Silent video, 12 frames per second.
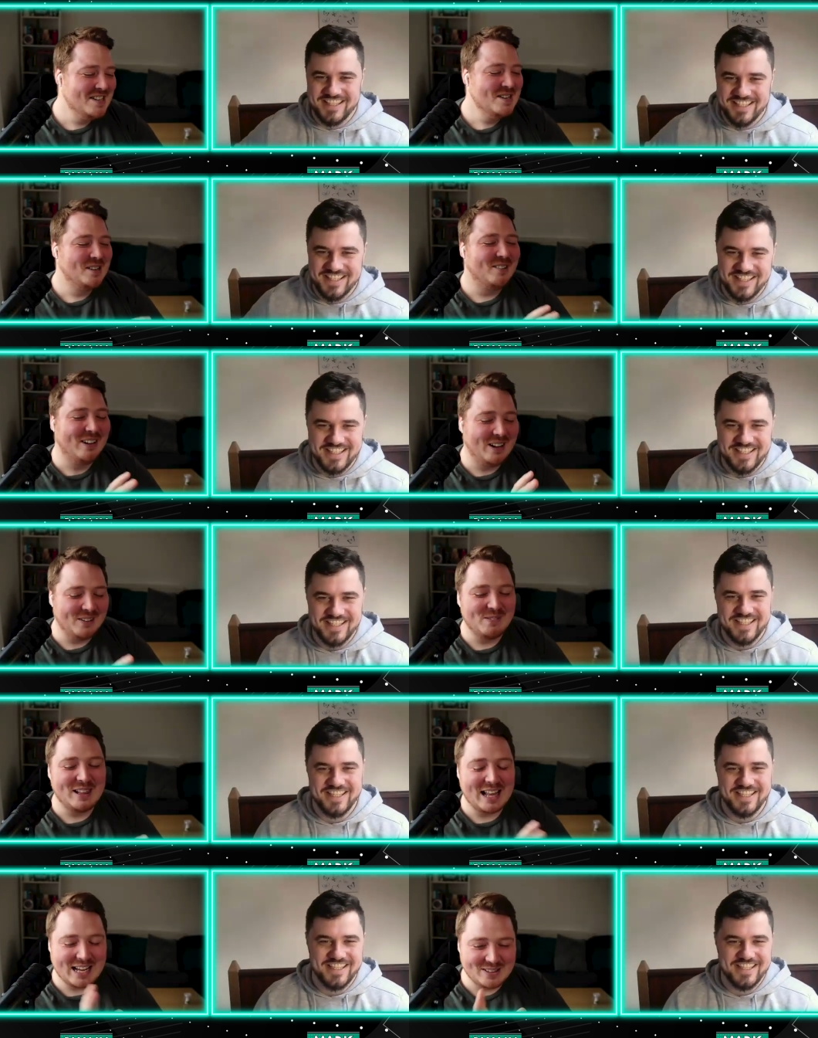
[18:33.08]
Speaker 1: well,
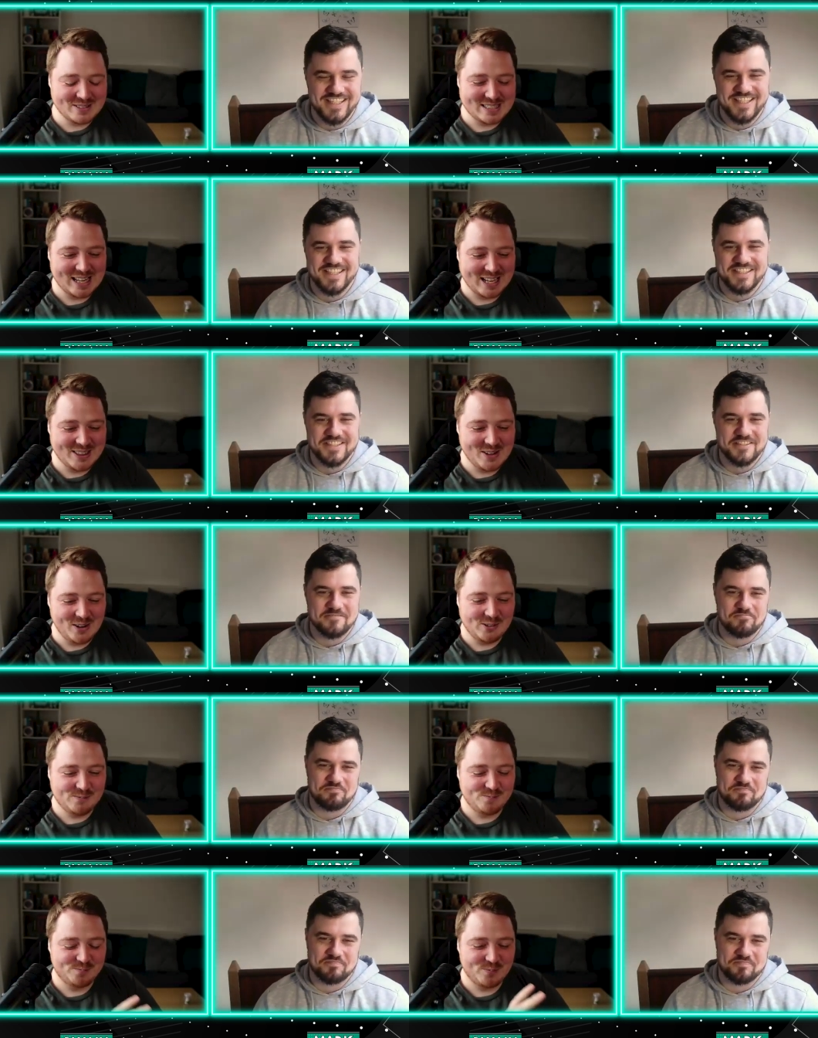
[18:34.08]
like I was saying though,
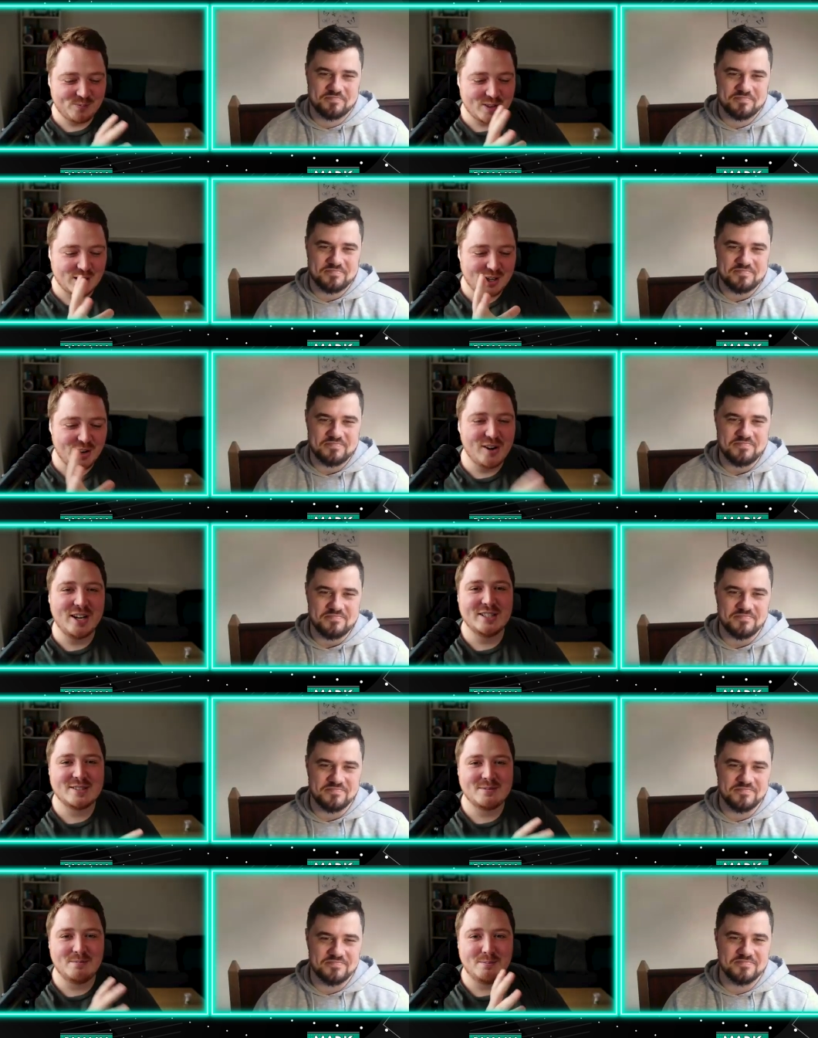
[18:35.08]

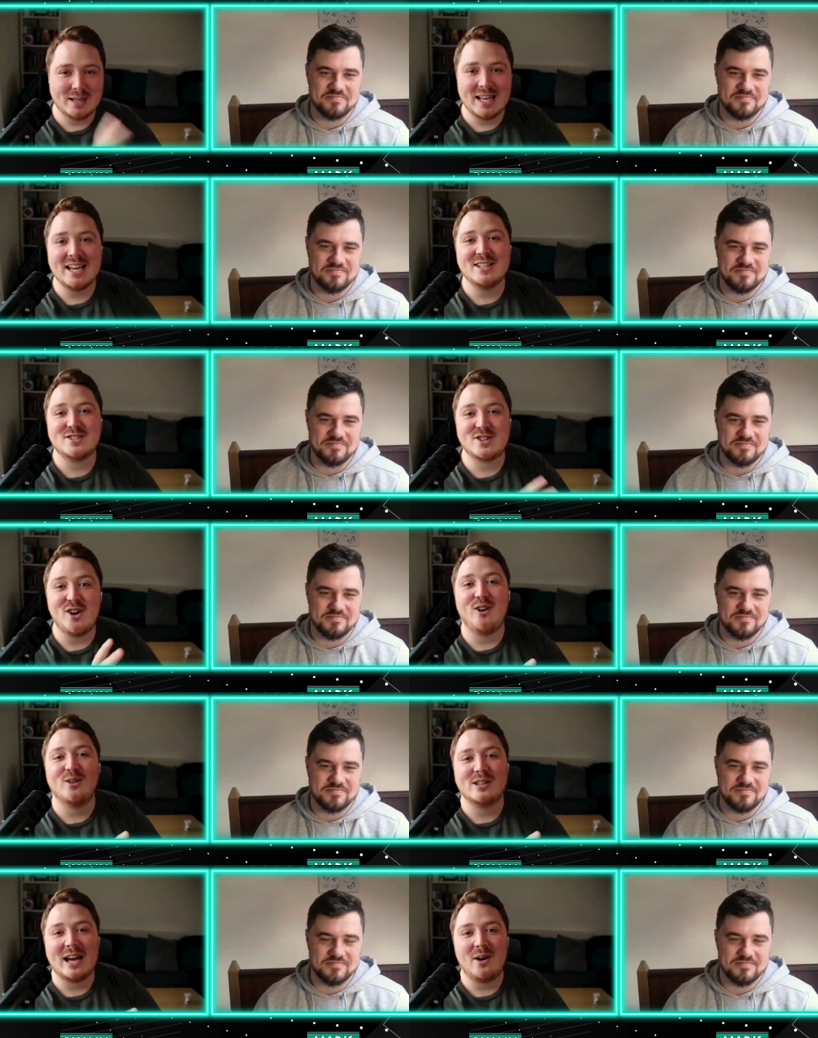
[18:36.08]
Curtis Blaydes
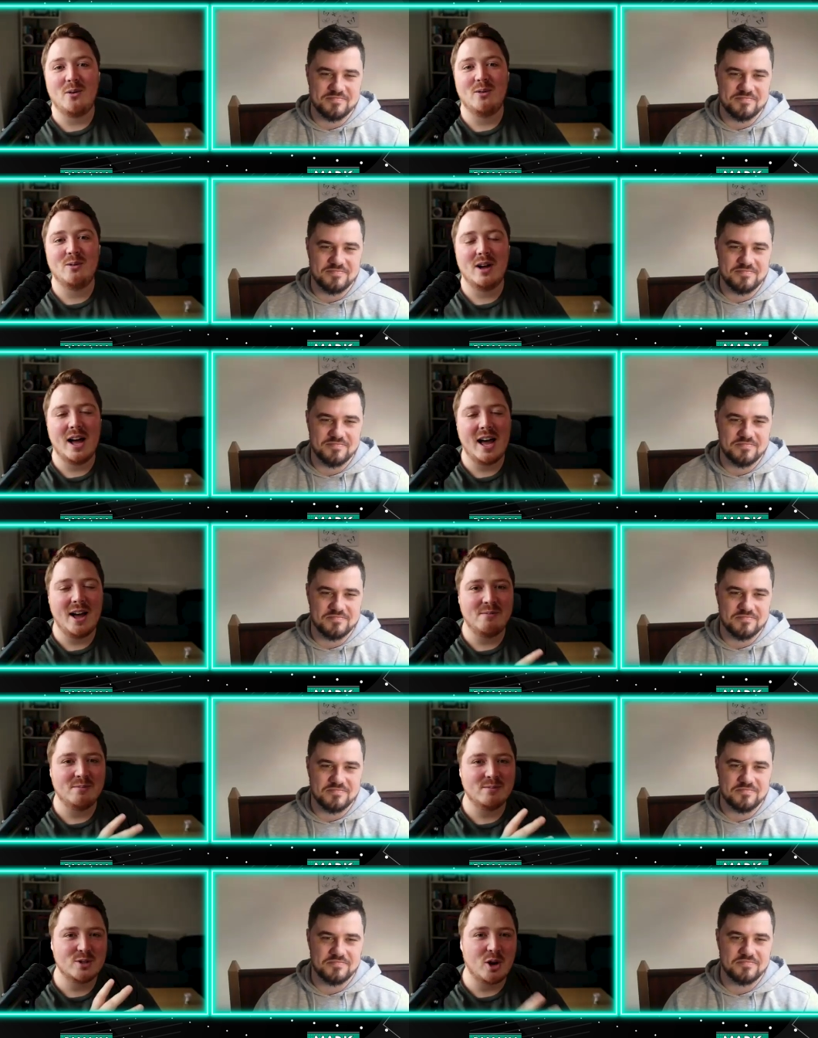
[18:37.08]
called out
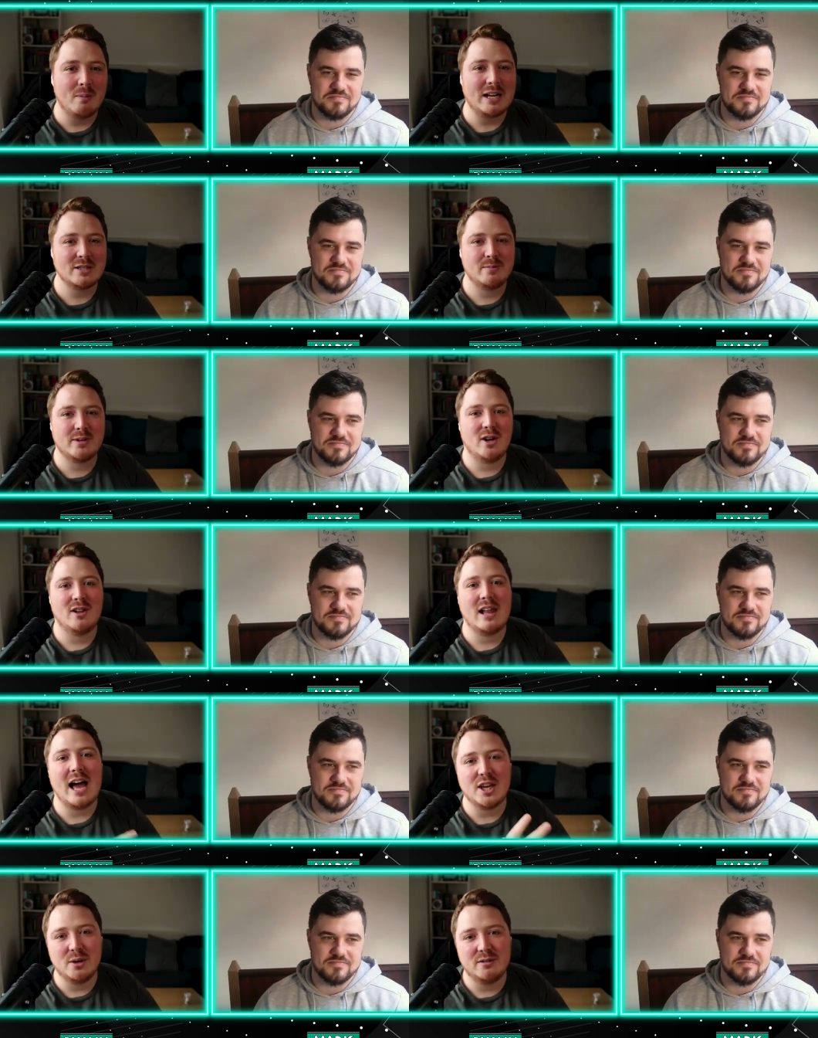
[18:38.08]
um, Tom Aspinall
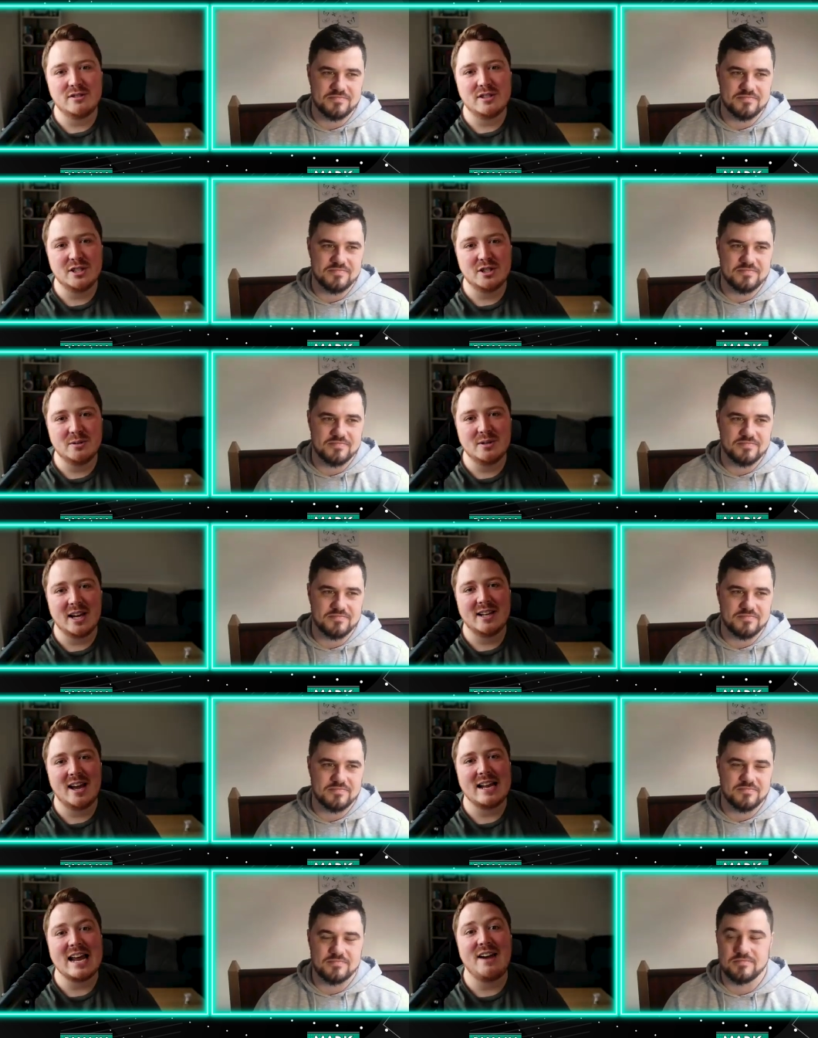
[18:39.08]
at UFC
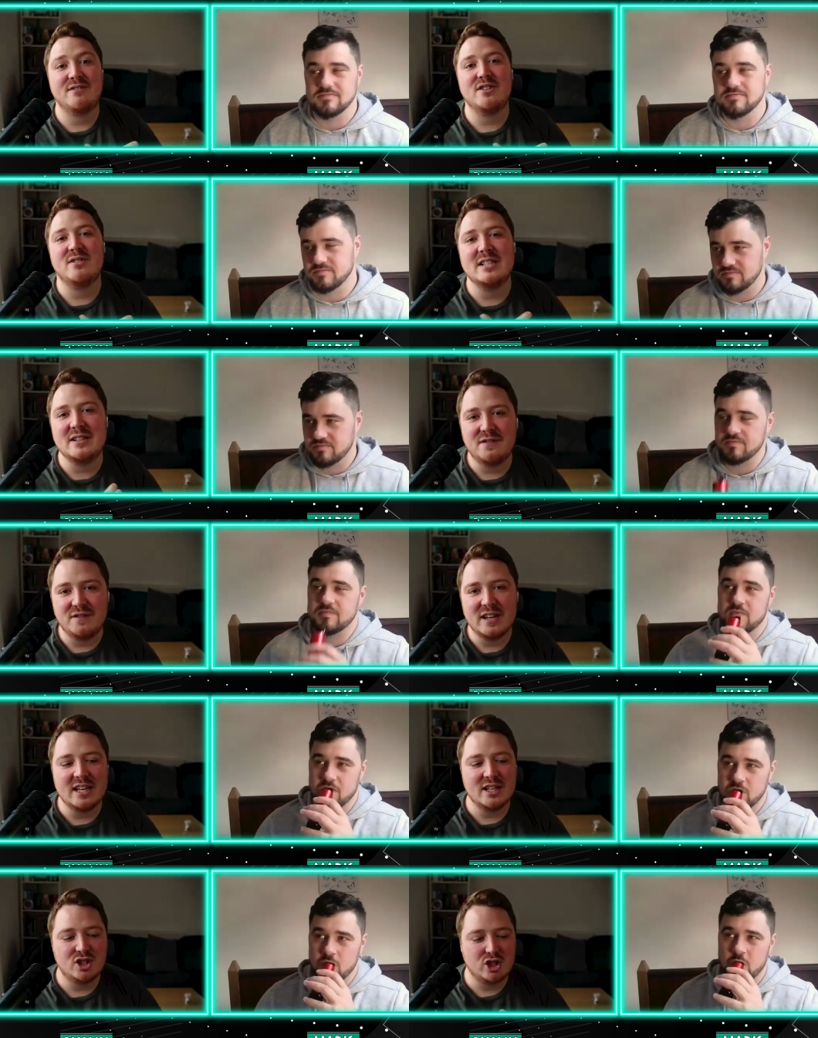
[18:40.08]
299 after he
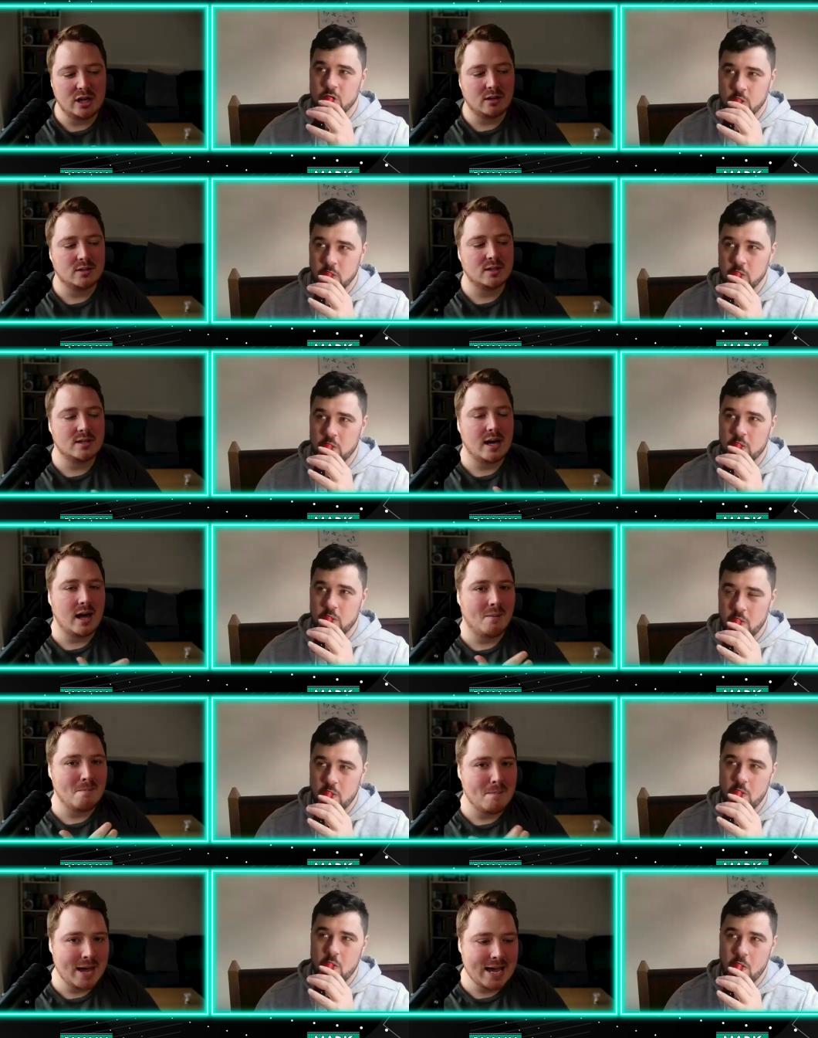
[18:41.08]
defeated Jailton
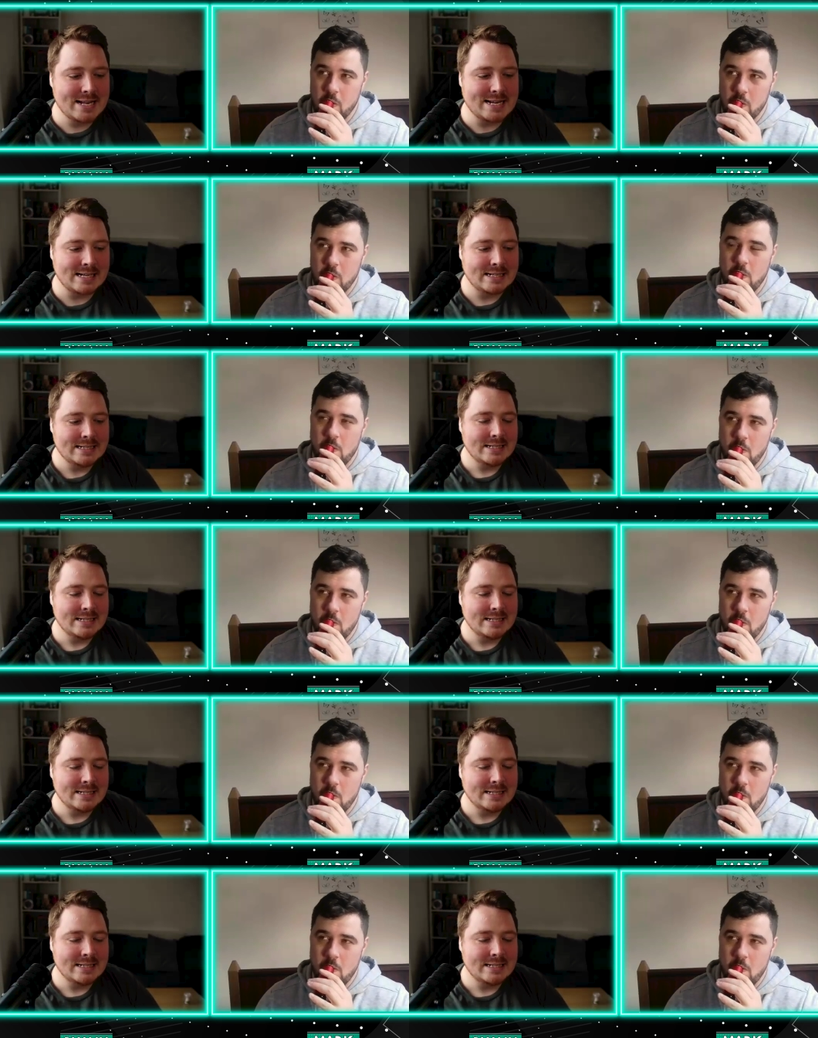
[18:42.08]
Almeida,